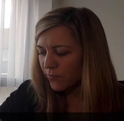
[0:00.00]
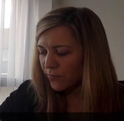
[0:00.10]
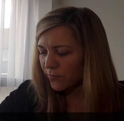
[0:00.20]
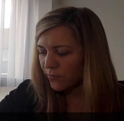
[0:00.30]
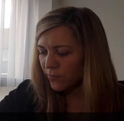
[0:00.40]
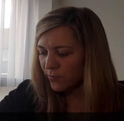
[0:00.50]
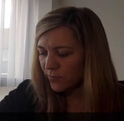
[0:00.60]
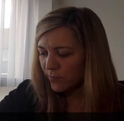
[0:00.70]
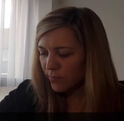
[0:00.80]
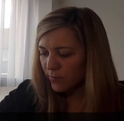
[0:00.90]

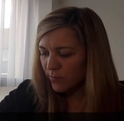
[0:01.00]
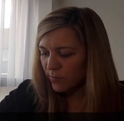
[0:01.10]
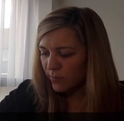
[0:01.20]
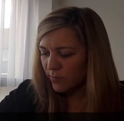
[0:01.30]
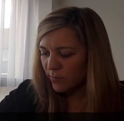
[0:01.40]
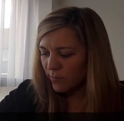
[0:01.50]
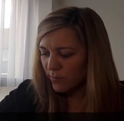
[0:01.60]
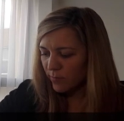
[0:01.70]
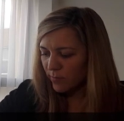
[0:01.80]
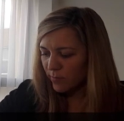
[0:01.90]

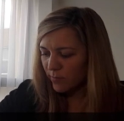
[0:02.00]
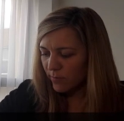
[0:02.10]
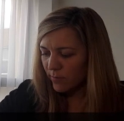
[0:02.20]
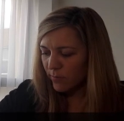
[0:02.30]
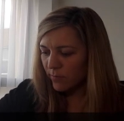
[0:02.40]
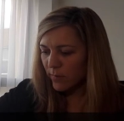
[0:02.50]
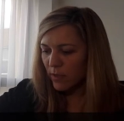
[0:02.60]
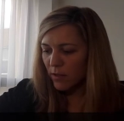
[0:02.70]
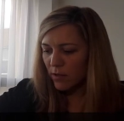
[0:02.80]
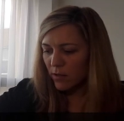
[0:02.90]

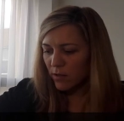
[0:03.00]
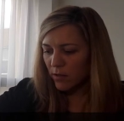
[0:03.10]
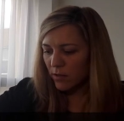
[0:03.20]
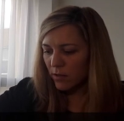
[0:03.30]
Nothing is said.